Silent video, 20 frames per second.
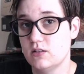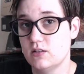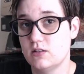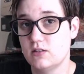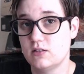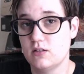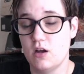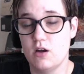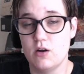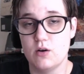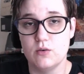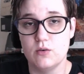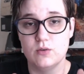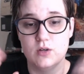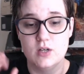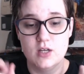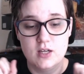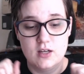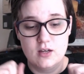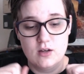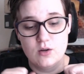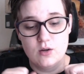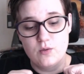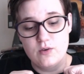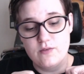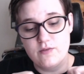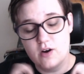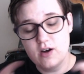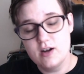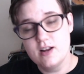So
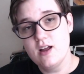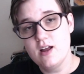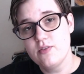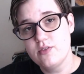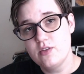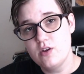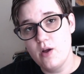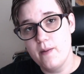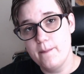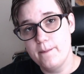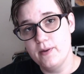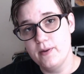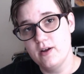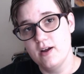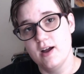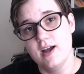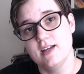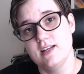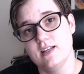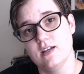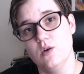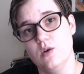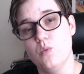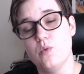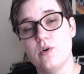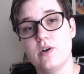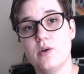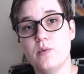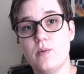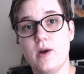we've already got the notebook idea
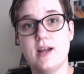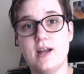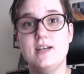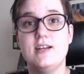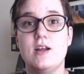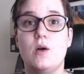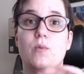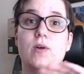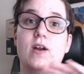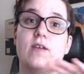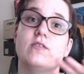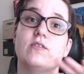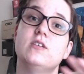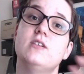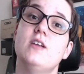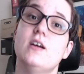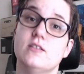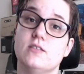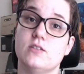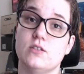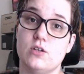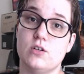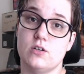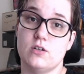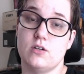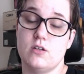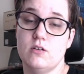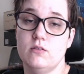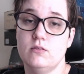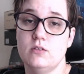where you're writing down whatever does occur
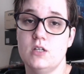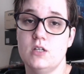to you.